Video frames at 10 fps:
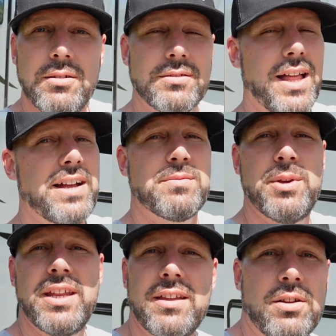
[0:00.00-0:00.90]
Last
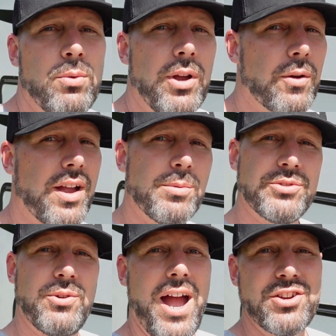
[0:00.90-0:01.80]
minute, we were able
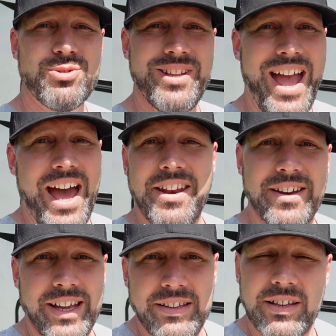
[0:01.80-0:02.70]
to actually add a
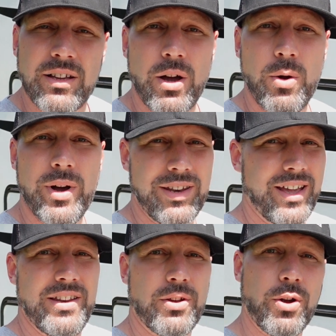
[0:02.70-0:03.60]
night and go a
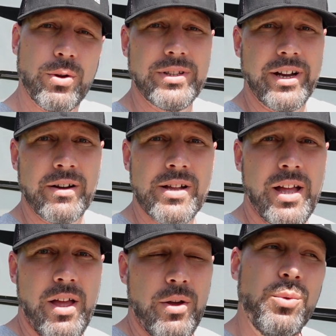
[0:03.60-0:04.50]
night earlier,
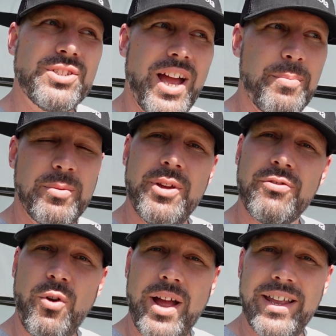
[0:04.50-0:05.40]
which happened to be a
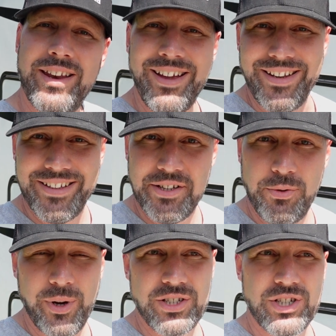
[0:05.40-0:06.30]
Friday night,
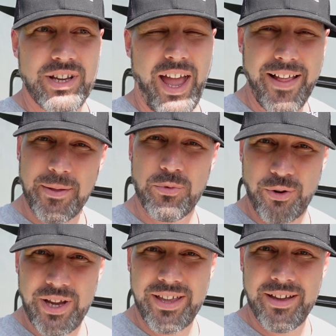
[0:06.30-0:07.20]
which Alum
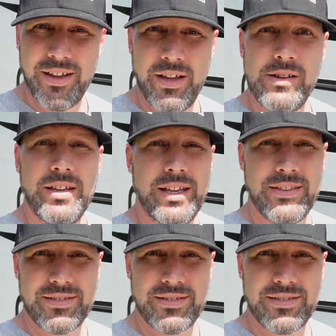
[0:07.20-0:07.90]
Creek in the